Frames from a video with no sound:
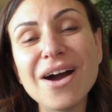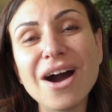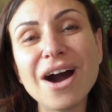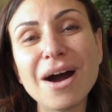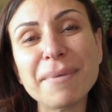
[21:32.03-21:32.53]

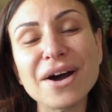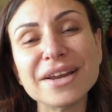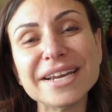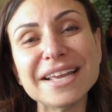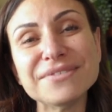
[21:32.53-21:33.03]
hop on
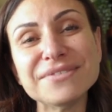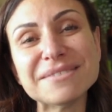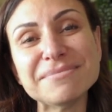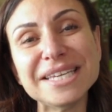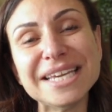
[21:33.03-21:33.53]
and visit
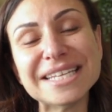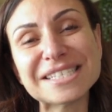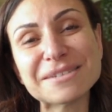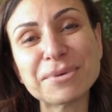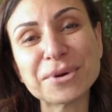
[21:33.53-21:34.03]
me and
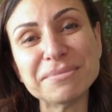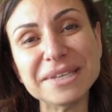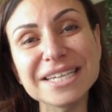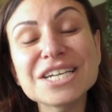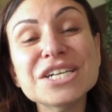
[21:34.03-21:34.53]
support me